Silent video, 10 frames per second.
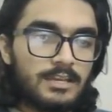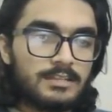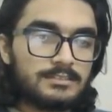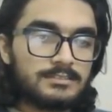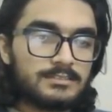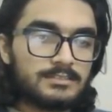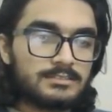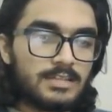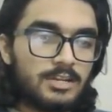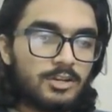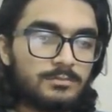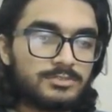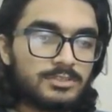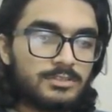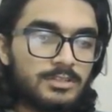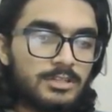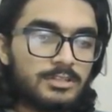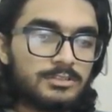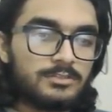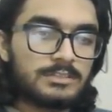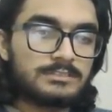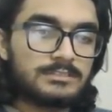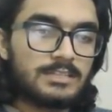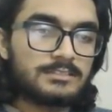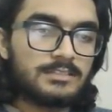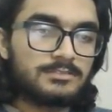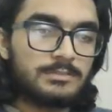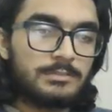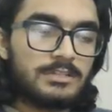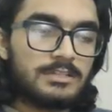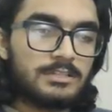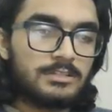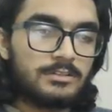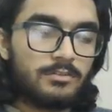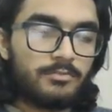And this is a style option. You can select the visibility